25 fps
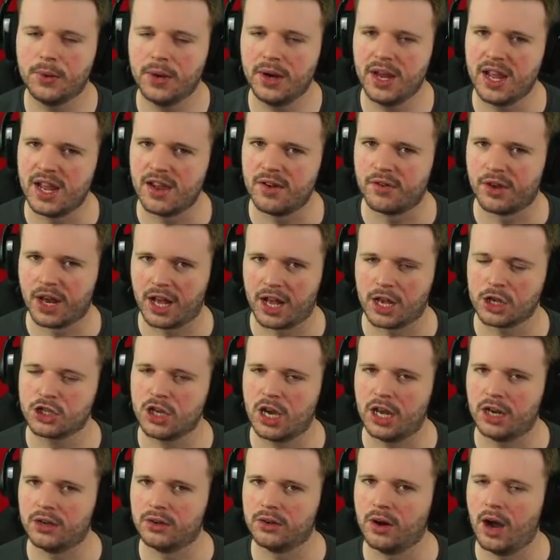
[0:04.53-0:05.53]
here on our
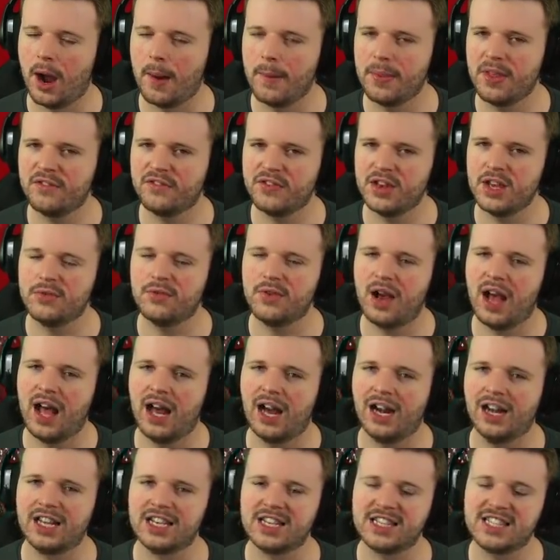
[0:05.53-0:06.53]
channel. I'm the FIFA
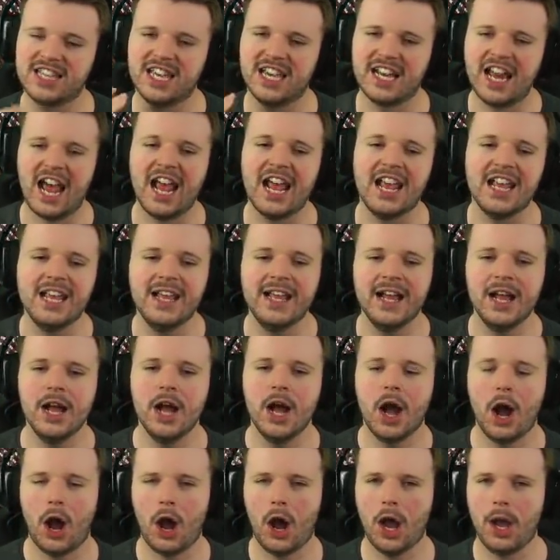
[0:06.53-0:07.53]
Analyst. Today,
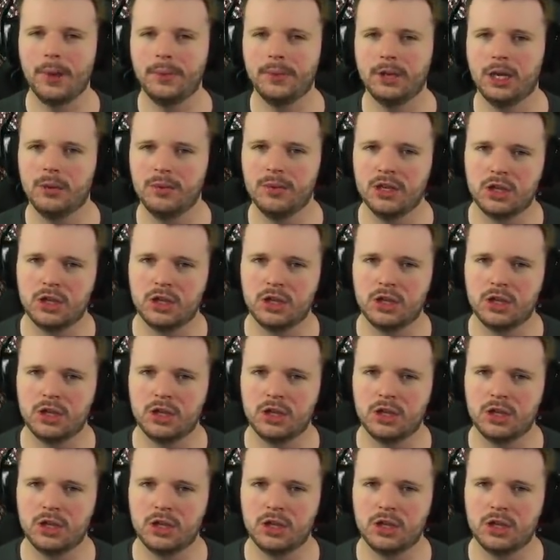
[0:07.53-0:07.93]
I am going to be